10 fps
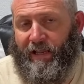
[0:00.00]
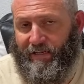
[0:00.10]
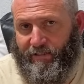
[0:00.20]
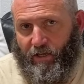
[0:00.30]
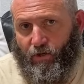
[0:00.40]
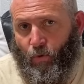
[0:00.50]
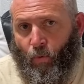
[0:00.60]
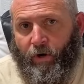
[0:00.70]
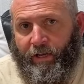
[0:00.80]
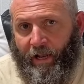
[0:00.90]
It's a
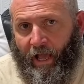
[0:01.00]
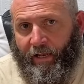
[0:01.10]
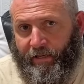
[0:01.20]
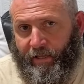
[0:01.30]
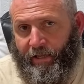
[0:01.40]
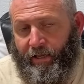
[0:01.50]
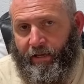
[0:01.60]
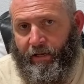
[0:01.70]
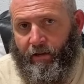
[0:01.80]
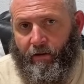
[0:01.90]
2019
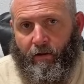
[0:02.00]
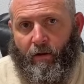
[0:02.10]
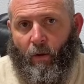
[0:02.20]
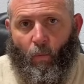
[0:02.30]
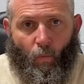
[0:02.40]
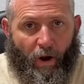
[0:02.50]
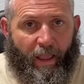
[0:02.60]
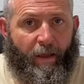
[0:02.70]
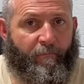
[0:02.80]
Ram